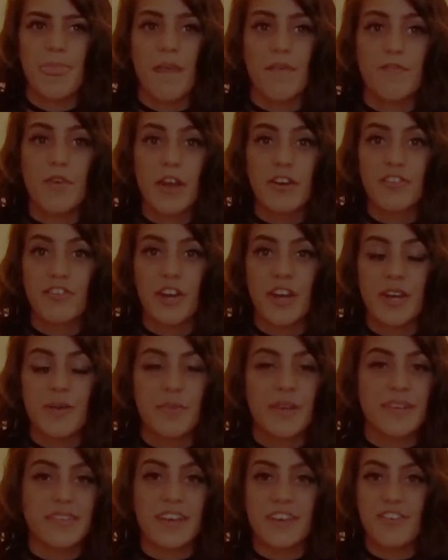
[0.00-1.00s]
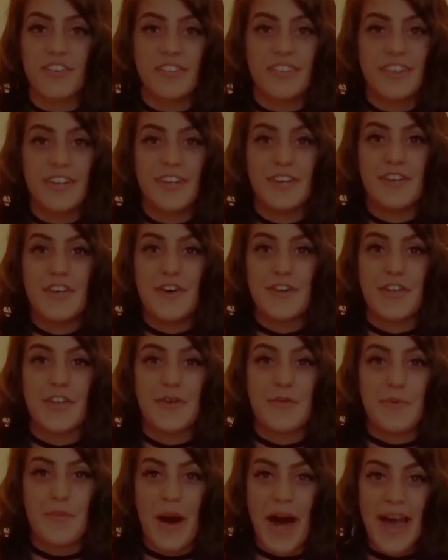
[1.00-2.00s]
frustrating because I just didn't know,
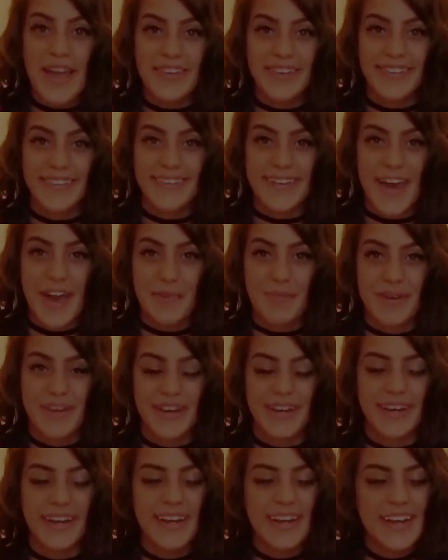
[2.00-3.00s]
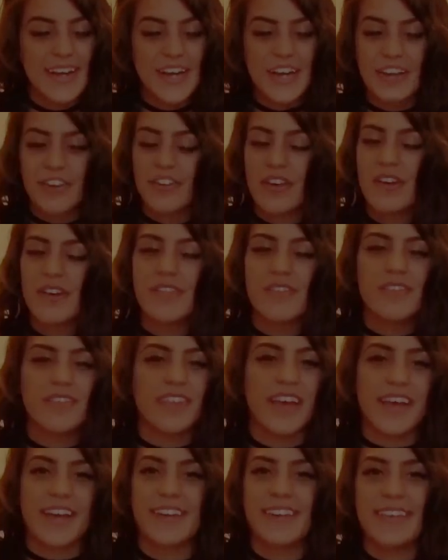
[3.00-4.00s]
like, why is this happening? So
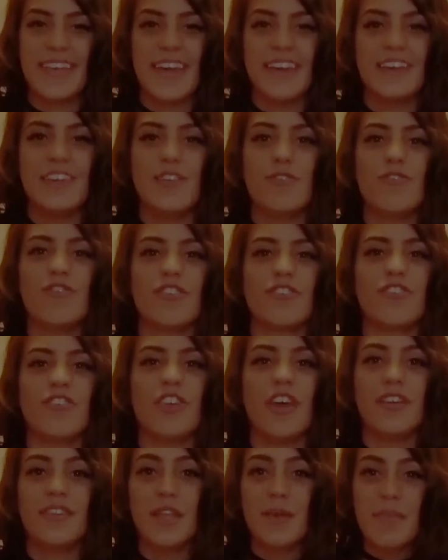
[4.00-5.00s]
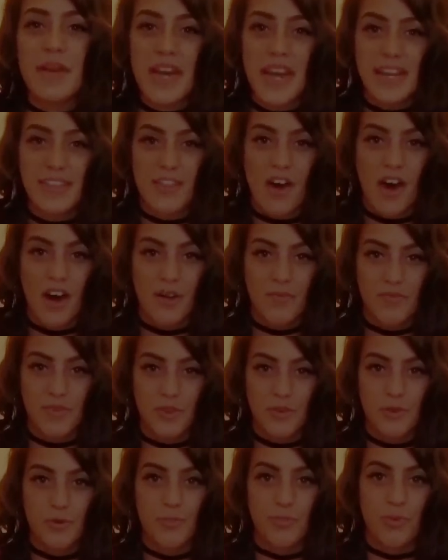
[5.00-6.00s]
like I said, you just eliminate the
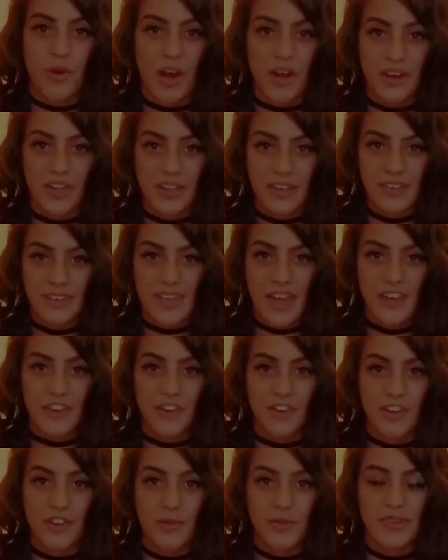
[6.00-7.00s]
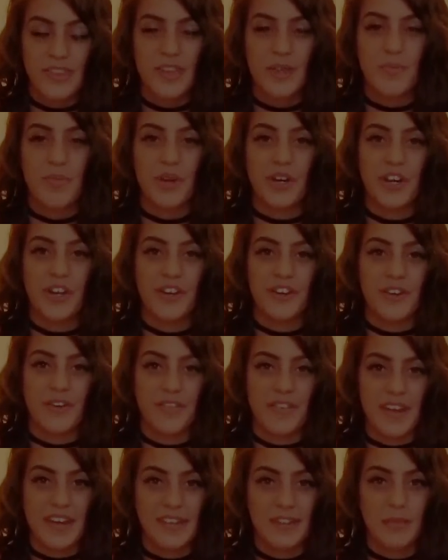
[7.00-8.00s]
harmful products that you're using and putting on your
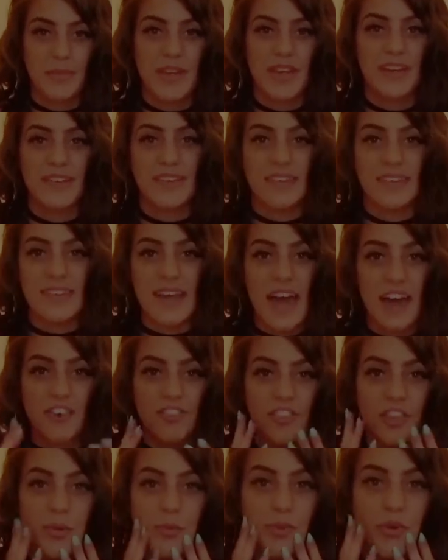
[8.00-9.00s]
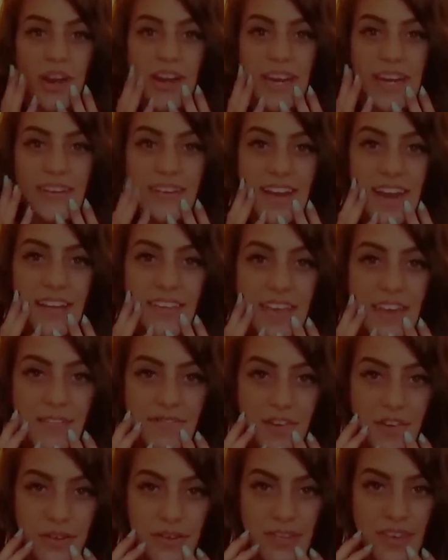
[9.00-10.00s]
face, because it's actually breaking down that
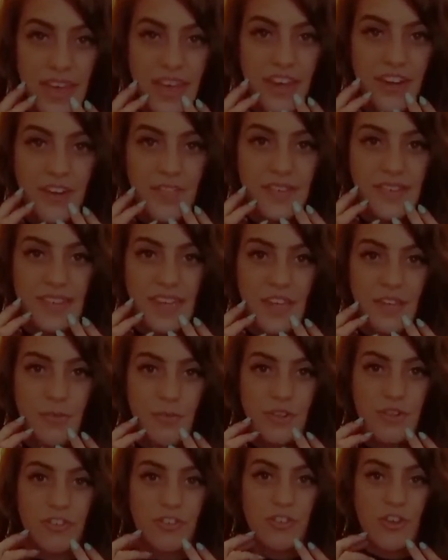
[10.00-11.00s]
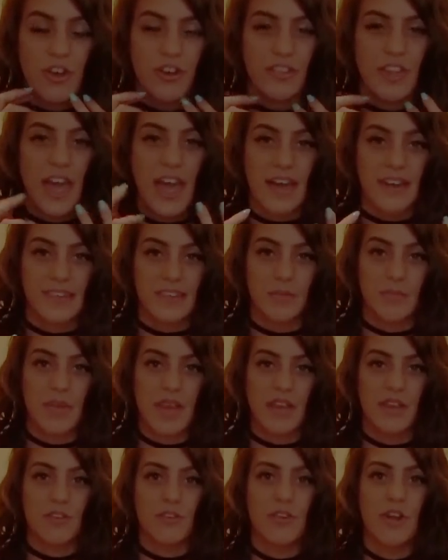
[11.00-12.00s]
first layer of skin, which is called the acid
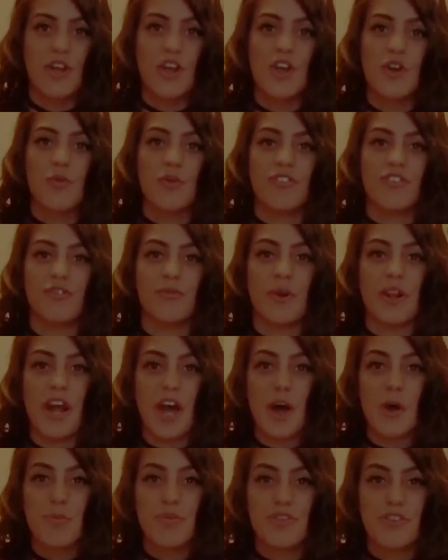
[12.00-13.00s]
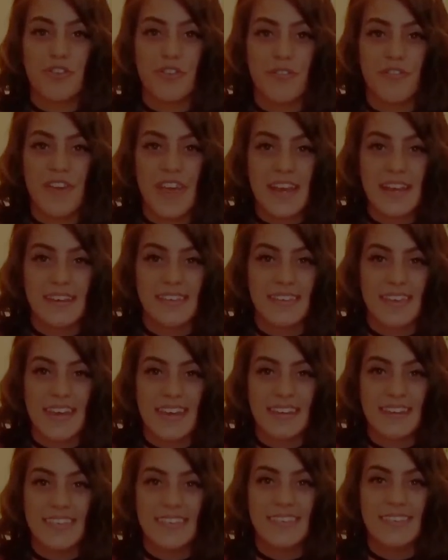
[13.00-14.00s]
mantle, which is what helps your face
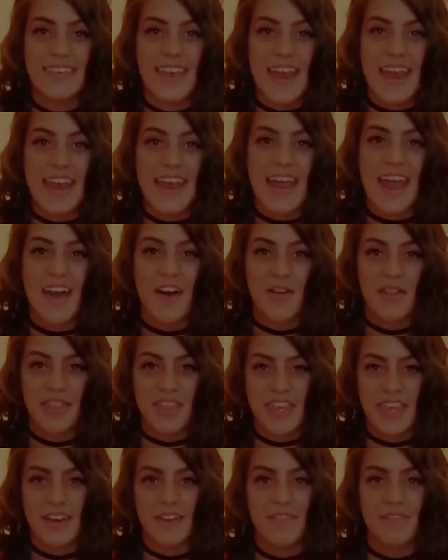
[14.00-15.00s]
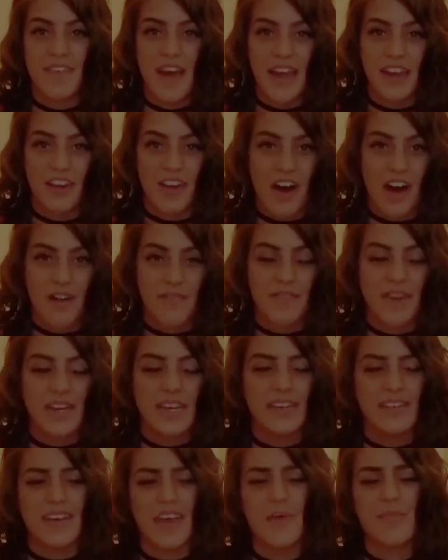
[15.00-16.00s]
like stay healthy and fight off
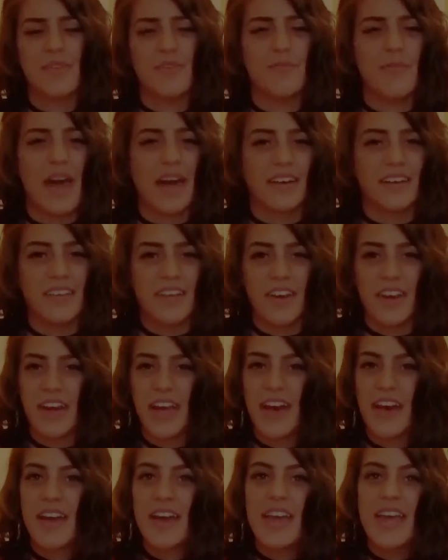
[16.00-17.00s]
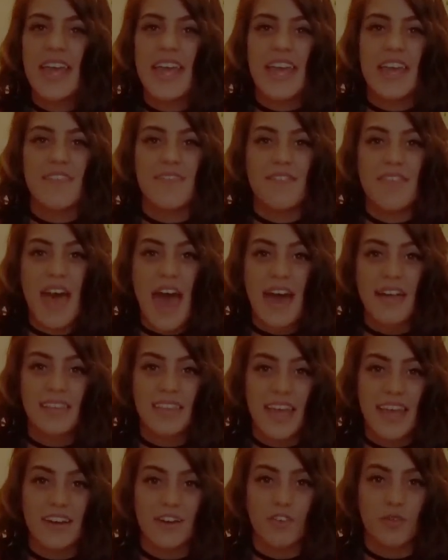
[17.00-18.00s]
any types of bacteria. If that
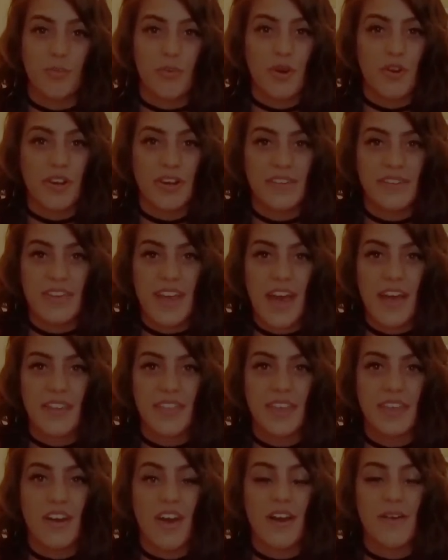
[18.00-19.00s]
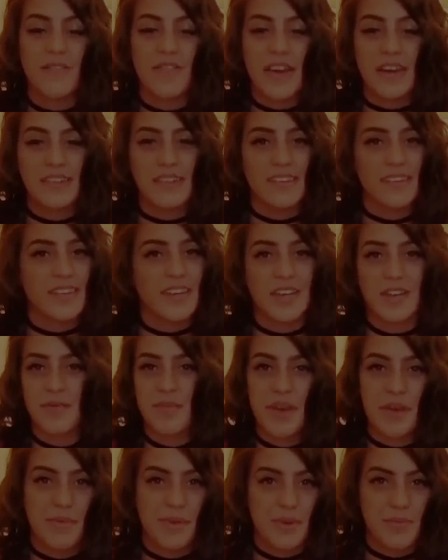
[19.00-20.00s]
layer is broken down, then our face isn't going to
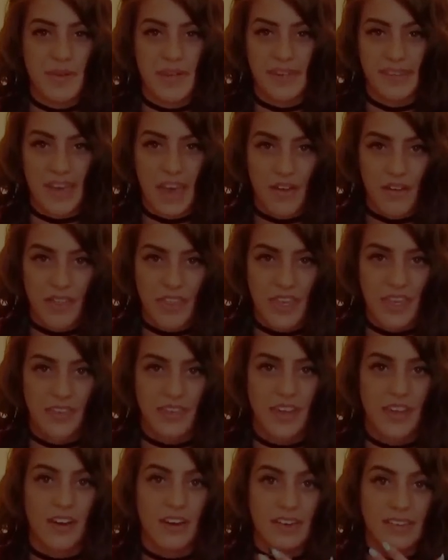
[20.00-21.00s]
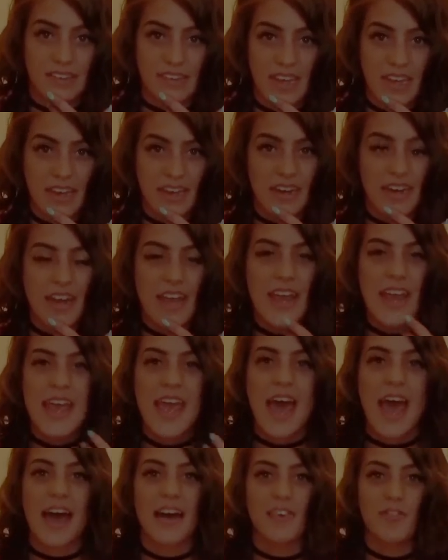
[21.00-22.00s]
be able to be as healthy, like our skin,
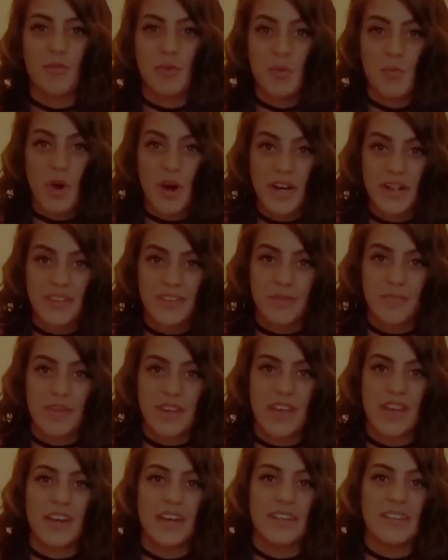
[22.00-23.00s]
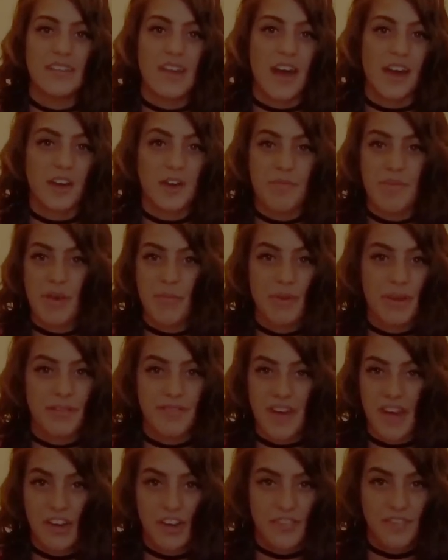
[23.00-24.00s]
as we want it to be, and it's not going to be able to
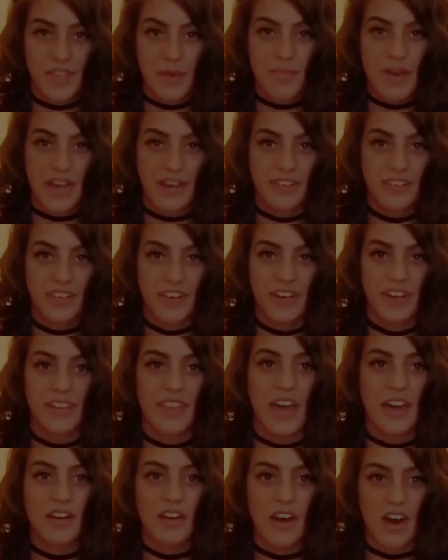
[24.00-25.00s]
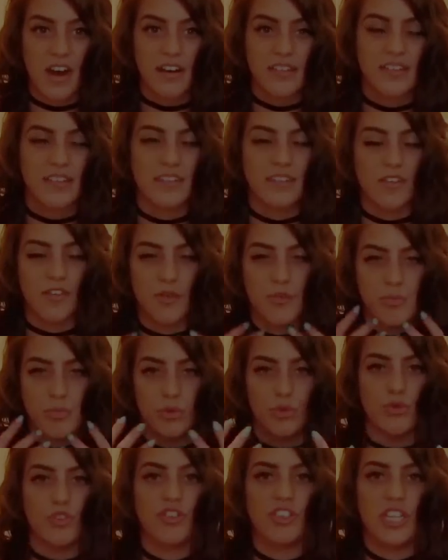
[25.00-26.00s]
fight off the bacteria that causes all the
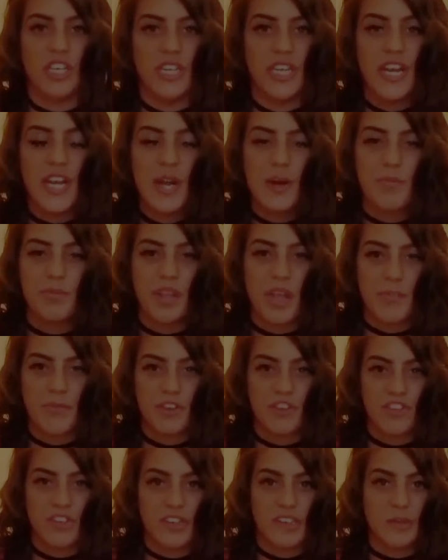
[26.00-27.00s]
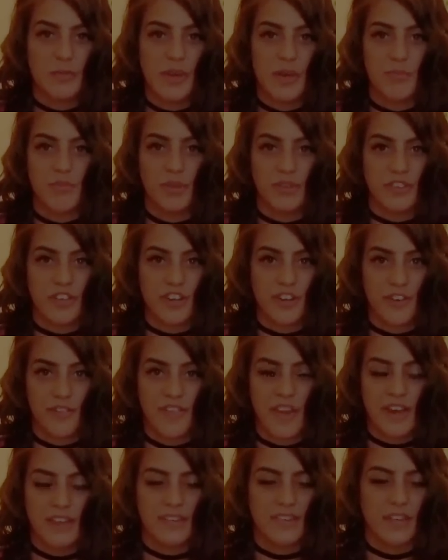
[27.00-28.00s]
bullshit, blemishes, pimples on our
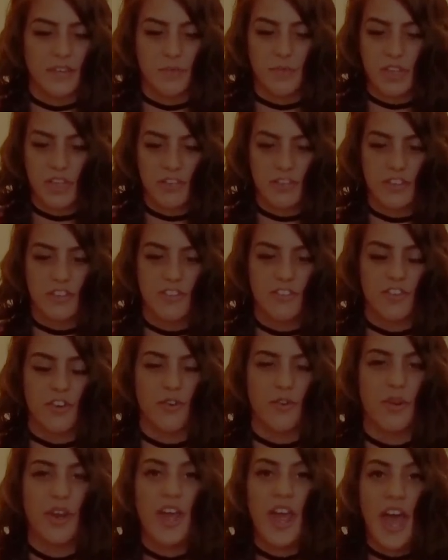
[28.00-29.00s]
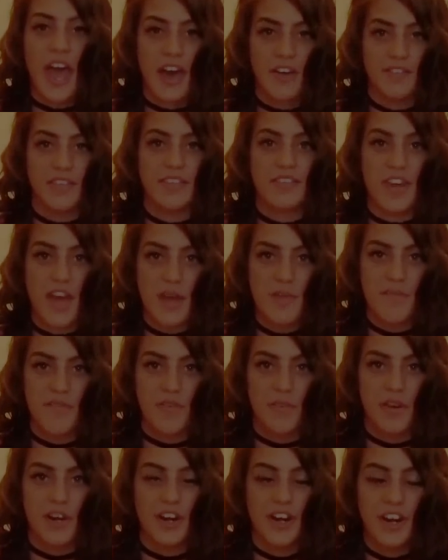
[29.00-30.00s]
face that we just don't have the time
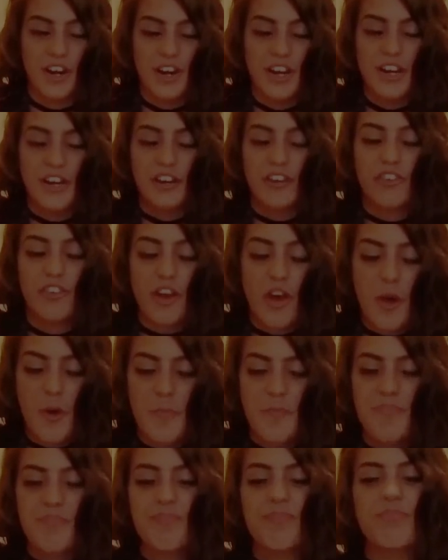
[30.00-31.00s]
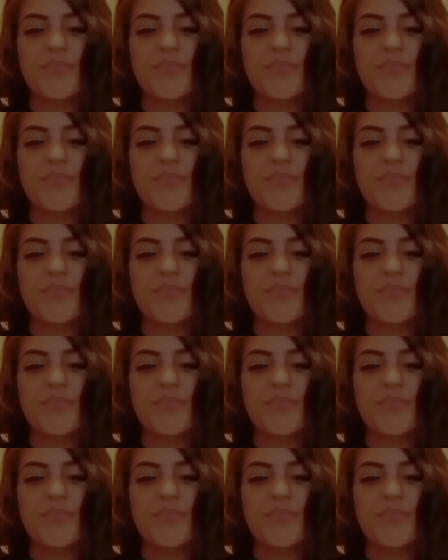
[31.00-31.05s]
for. So